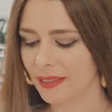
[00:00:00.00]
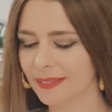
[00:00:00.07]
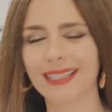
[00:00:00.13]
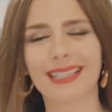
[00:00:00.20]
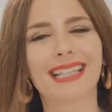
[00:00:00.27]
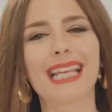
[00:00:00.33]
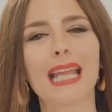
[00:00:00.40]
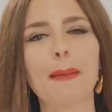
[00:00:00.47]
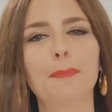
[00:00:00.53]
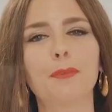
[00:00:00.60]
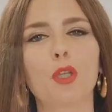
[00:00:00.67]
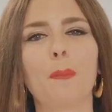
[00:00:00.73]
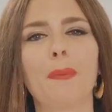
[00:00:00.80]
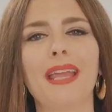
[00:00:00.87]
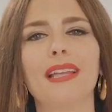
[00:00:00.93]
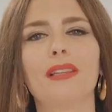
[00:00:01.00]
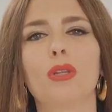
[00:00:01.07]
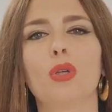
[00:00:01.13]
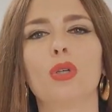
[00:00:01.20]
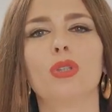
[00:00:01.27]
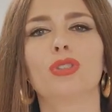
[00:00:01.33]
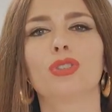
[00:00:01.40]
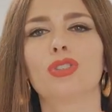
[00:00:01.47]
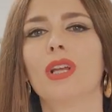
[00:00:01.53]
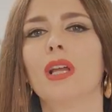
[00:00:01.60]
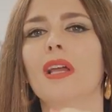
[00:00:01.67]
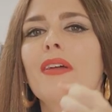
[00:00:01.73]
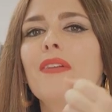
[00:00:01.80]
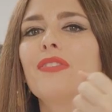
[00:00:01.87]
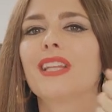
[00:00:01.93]
the grape tomatoes,
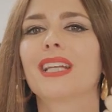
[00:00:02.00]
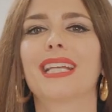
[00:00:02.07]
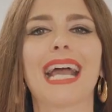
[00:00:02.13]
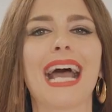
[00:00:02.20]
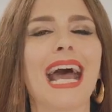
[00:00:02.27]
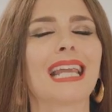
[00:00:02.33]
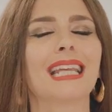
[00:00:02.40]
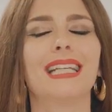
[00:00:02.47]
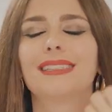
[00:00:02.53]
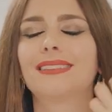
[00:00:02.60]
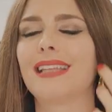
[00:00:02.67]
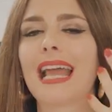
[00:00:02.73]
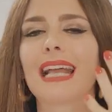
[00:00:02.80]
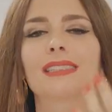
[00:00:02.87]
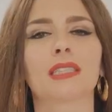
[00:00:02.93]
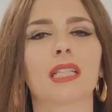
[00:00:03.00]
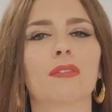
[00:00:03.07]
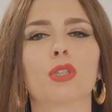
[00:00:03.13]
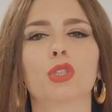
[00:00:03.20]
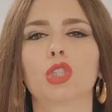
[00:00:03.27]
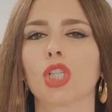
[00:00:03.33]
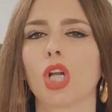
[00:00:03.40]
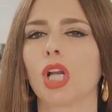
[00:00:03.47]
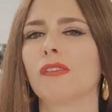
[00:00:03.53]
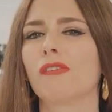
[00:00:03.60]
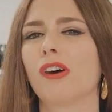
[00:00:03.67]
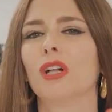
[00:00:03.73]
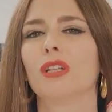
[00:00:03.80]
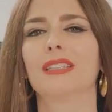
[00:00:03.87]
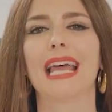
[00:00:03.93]
the garlic, the extra virgin olive
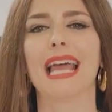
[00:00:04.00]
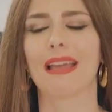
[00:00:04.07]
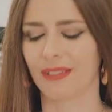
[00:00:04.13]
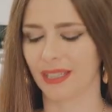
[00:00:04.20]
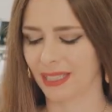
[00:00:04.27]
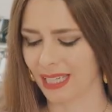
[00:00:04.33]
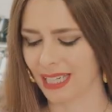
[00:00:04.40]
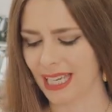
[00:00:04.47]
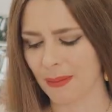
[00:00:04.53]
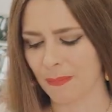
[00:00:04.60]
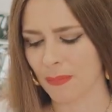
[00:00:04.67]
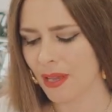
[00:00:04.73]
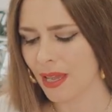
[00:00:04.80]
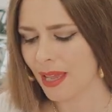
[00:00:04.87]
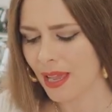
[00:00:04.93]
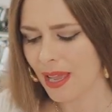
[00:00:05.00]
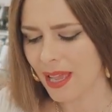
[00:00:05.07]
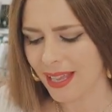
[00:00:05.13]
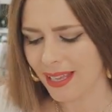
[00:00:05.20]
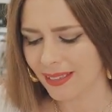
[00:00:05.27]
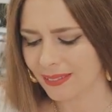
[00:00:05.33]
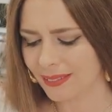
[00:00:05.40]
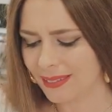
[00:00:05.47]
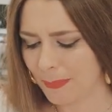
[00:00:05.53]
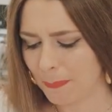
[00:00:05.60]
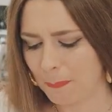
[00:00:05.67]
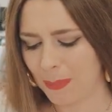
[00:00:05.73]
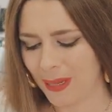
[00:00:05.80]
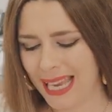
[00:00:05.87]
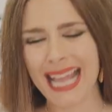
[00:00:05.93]
oil, the heavy cream, the
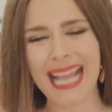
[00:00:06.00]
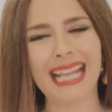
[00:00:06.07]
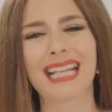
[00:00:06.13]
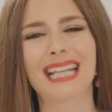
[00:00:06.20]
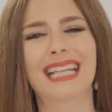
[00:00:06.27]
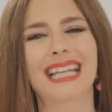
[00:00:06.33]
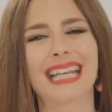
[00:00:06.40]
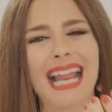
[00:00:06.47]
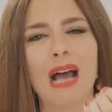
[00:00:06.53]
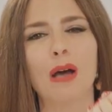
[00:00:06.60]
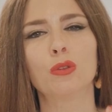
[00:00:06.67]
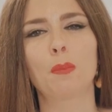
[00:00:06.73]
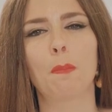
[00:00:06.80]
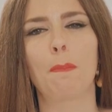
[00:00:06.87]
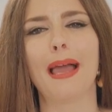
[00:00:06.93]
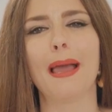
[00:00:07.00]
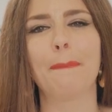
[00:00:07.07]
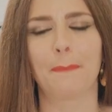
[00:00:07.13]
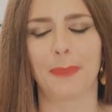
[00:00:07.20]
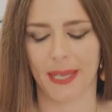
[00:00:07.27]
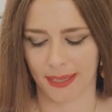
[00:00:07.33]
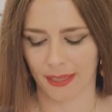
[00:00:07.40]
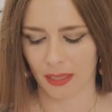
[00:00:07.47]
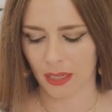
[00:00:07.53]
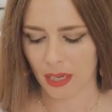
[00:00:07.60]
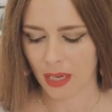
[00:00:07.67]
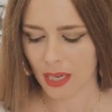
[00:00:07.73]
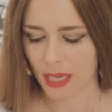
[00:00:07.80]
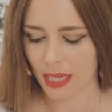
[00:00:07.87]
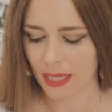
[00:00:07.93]
black ground pepper,
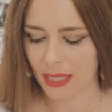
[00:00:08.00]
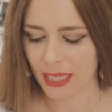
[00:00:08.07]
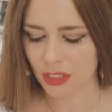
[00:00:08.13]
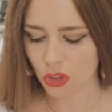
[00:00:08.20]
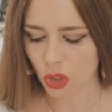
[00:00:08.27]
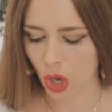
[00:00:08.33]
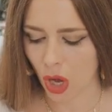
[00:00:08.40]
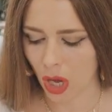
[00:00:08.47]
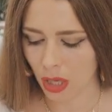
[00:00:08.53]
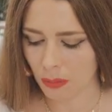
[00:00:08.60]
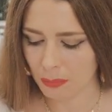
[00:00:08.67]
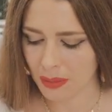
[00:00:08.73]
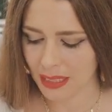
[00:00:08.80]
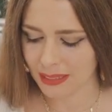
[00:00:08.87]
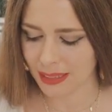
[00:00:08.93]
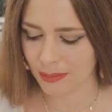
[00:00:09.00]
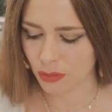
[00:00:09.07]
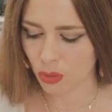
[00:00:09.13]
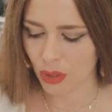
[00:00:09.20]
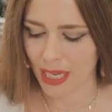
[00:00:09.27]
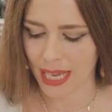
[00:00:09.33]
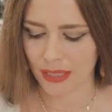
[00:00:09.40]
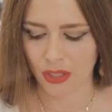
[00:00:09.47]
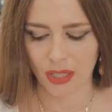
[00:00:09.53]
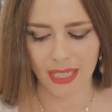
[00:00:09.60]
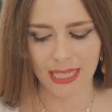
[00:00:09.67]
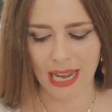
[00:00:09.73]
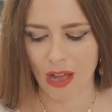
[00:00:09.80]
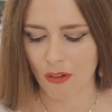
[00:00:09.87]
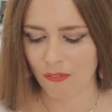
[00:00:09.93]
it's all mixing together,
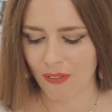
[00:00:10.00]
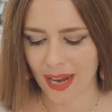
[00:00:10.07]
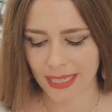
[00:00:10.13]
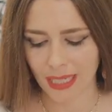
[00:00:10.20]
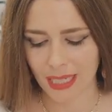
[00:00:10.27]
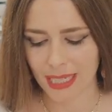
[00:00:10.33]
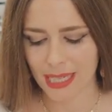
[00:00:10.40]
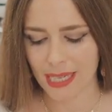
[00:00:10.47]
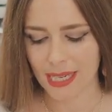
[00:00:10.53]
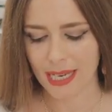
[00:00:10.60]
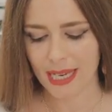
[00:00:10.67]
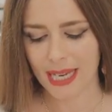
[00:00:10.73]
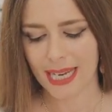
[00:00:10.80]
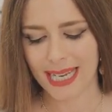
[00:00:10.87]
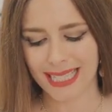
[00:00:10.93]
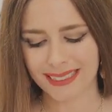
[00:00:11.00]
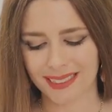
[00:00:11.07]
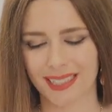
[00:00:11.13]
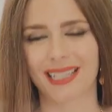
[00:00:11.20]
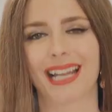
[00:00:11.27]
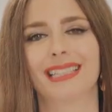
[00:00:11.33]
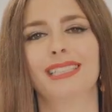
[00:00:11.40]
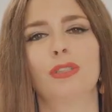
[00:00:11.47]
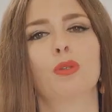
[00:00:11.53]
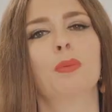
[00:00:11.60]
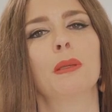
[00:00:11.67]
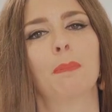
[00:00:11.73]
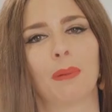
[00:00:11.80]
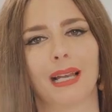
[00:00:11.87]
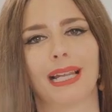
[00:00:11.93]
and now finally it's ready to
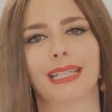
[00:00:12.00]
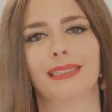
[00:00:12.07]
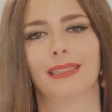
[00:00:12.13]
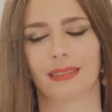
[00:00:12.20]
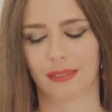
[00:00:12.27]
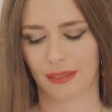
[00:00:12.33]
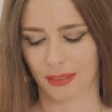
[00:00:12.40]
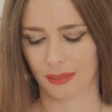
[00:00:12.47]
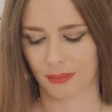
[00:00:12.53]
be plated.